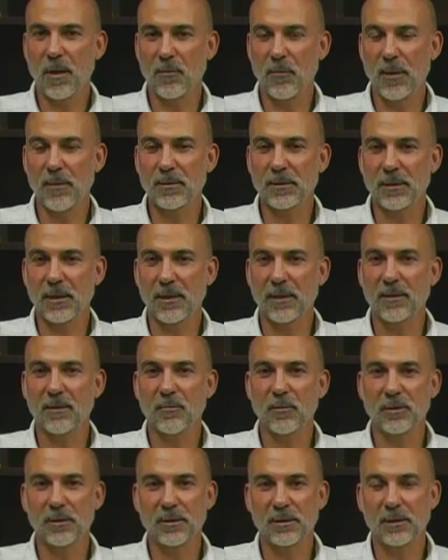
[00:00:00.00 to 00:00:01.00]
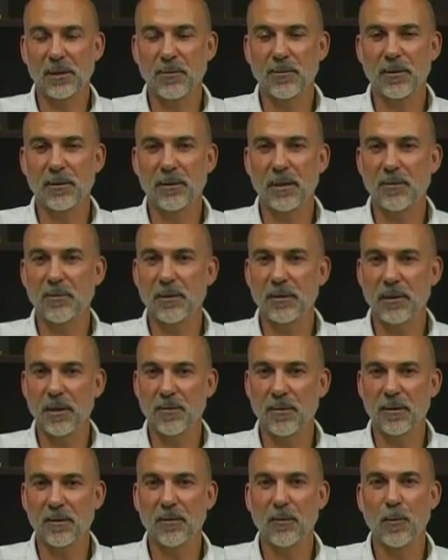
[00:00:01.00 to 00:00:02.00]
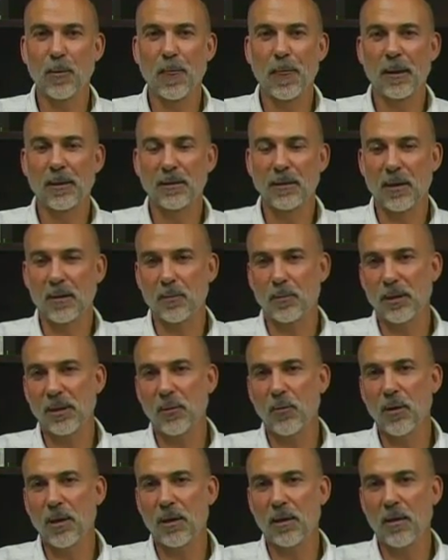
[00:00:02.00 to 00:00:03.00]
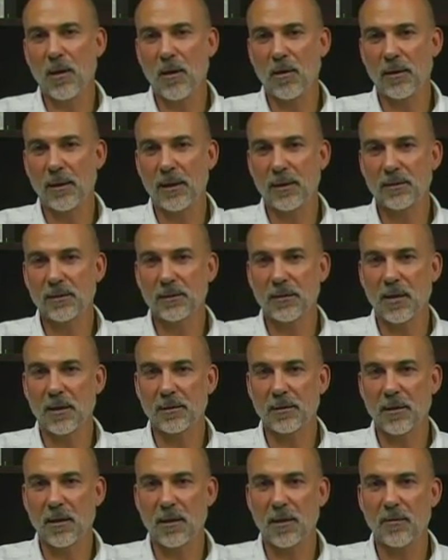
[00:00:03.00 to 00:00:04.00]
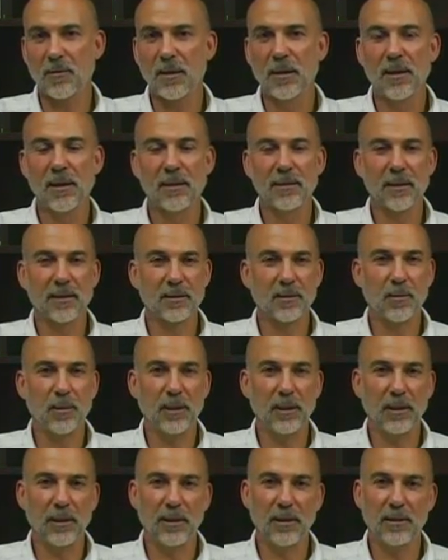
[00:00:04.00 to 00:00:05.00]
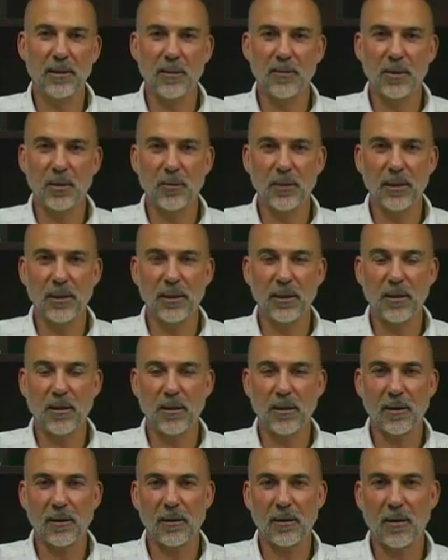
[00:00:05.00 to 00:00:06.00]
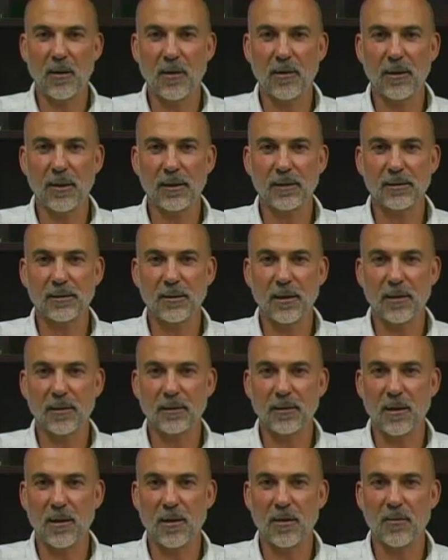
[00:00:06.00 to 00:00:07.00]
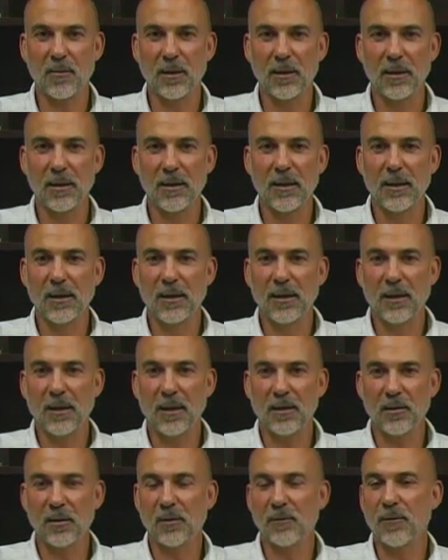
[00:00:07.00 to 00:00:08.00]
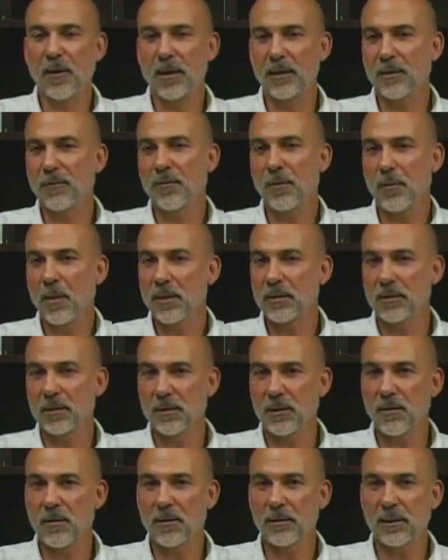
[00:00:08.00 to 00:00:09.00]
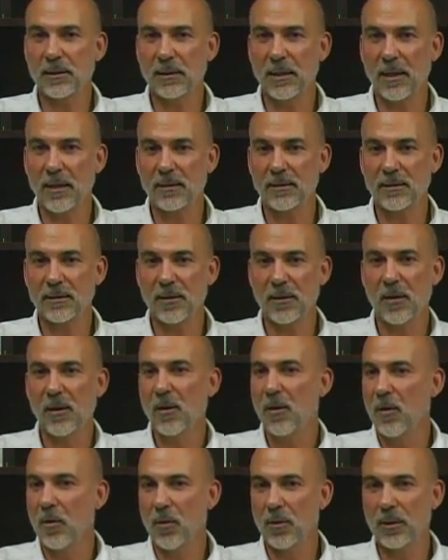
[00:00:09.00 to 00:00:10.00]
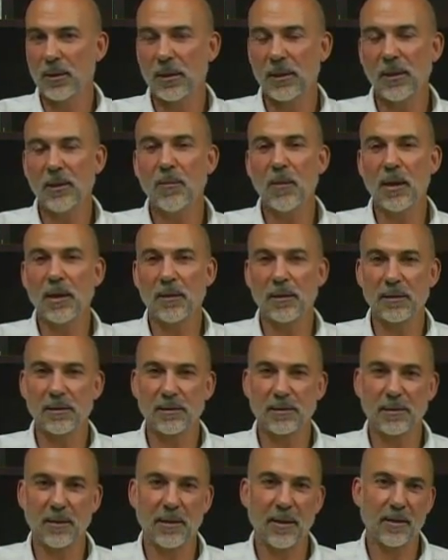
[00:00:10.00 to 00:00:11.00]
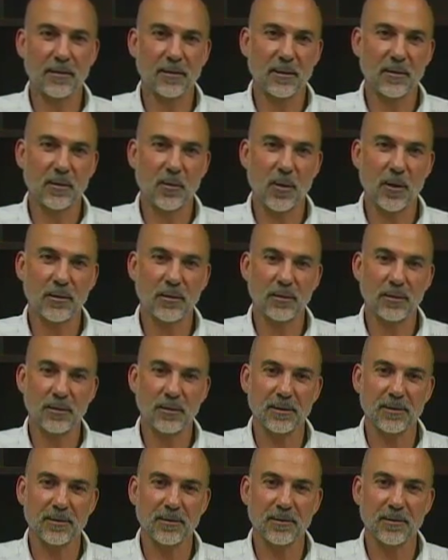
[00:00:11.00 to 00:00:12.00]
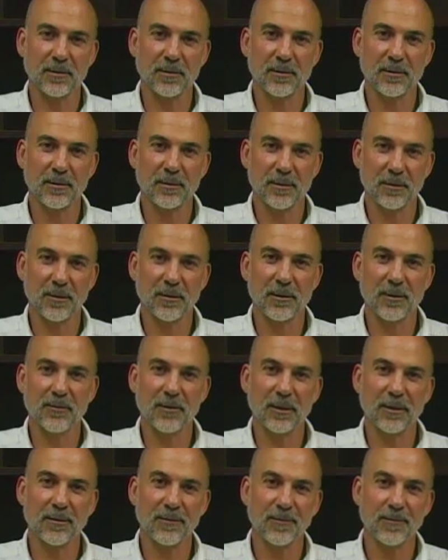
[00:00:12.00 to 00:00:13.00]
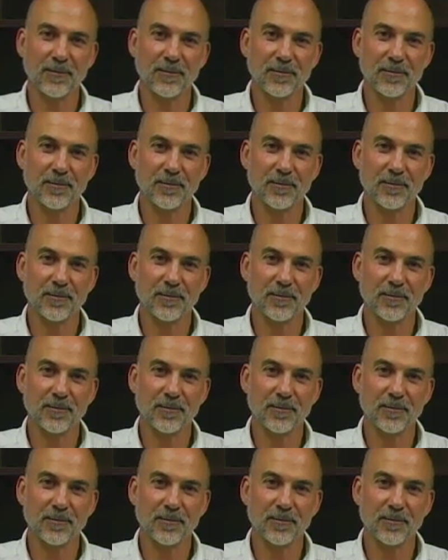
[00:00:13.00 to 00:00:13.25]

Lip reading: my website, which is www.bewellrx.com. That's BEWELLRX.com. And you can find information there on the test, or you can email us and ask us questions. Good evening.